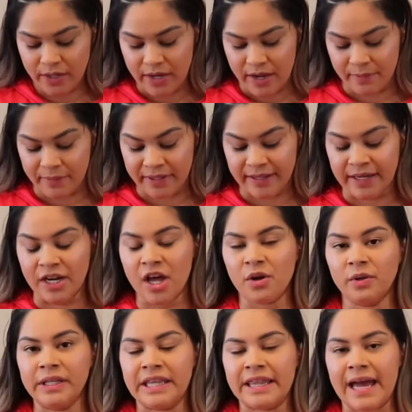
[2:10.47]
And then not
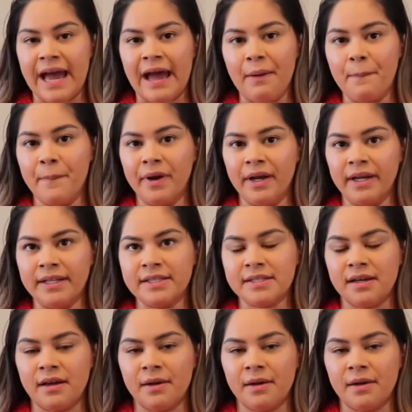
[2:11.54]
only that, but